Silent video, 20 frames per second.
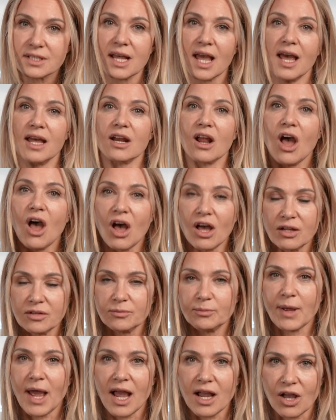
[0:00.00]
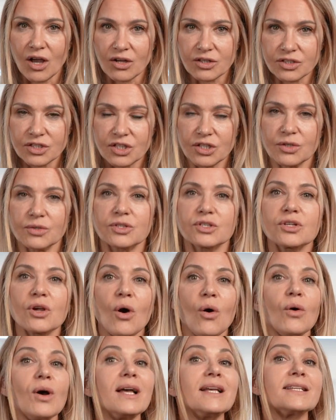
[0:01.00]
that on back onto you.
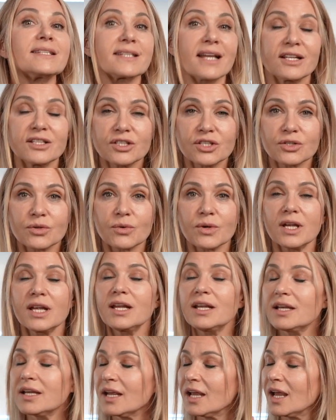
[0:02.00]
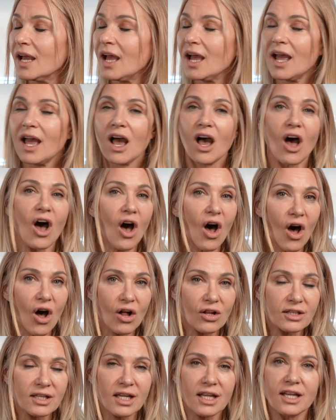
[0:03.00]
So sunscreen
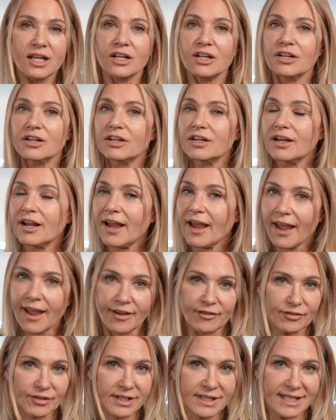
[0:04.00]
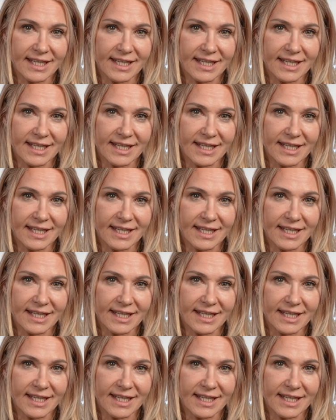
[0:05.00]
all year, every